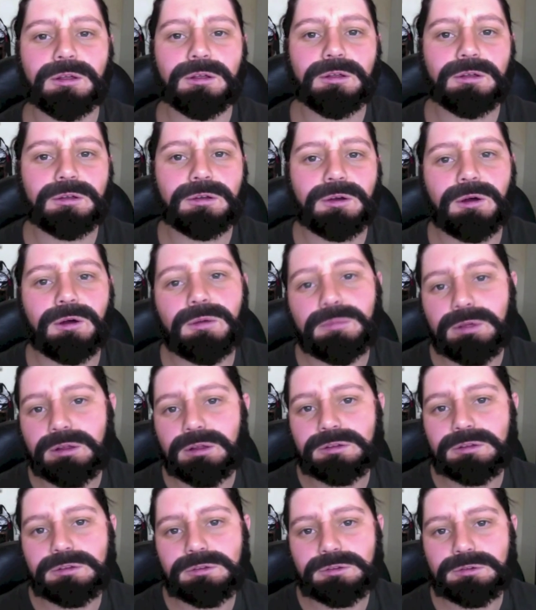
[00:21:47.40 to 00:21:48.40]

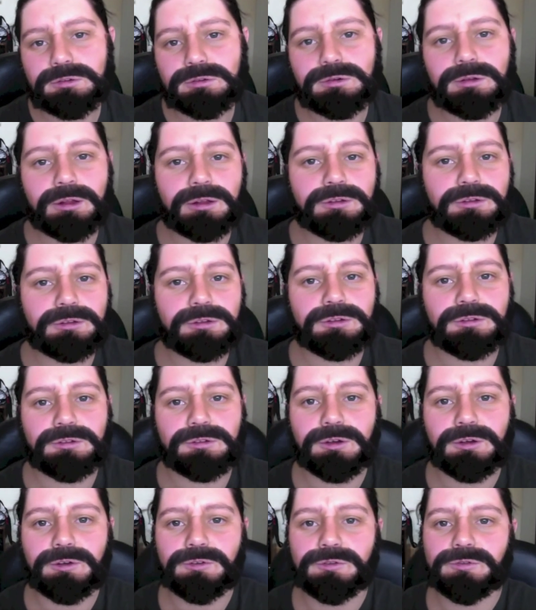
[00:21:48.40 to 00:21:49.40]
Comment, all that sort of
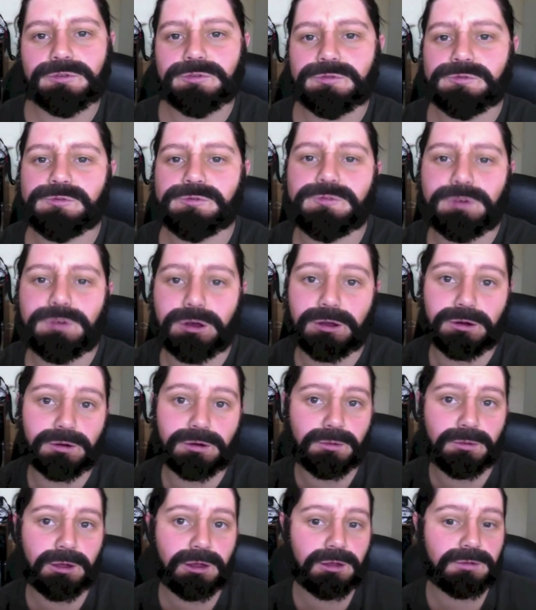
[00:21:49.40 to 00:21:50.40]
stuff. Fire
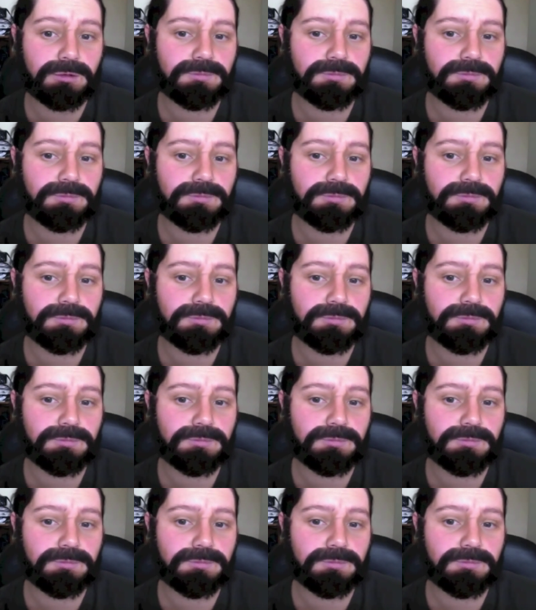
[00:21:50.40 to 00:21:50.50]
away.